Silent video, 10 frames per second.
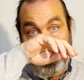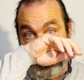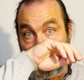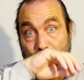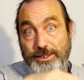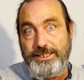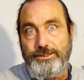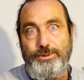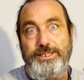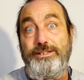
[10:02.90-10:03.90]

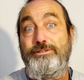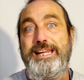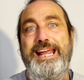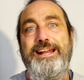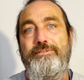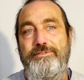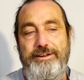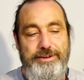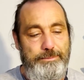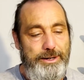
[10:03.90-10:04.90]
2023 in a
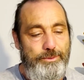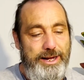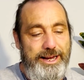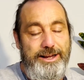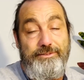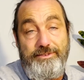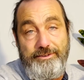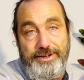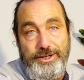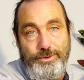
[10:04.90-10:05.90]
very big way, in a
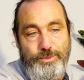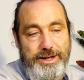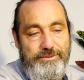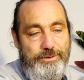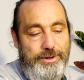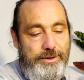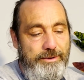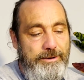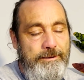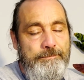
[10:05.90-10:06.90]
very good way for you.
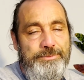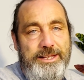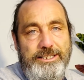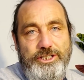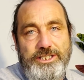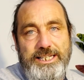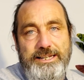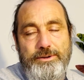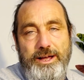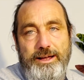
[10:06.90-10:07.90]
Let's just
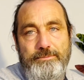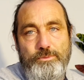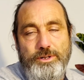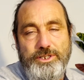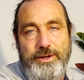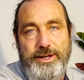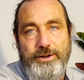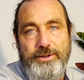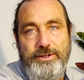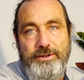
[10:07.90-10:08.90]
see what's going
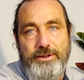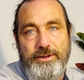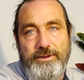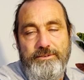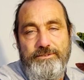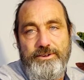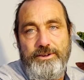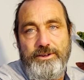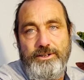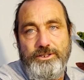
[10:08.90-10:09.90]
on
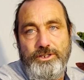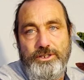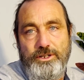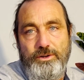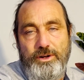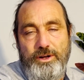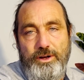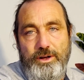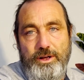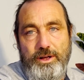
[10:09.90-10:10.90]
for
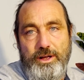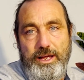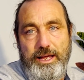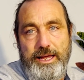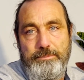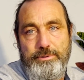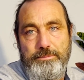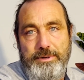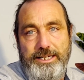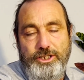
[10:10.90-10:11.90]
April,
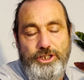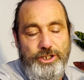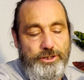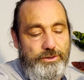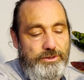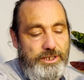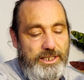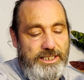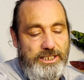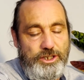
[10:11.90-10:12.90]
May, June. So
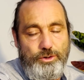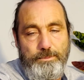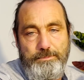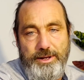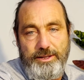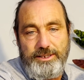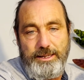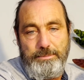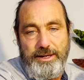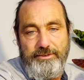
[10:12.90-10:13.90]
this is your birthday
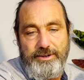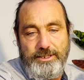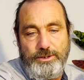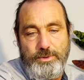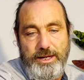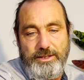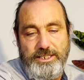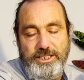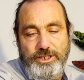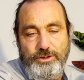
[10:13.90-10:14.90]
period as well.
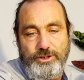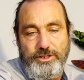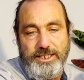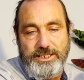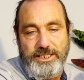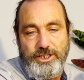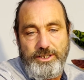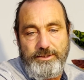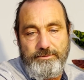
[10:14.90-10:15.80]
This is your transition.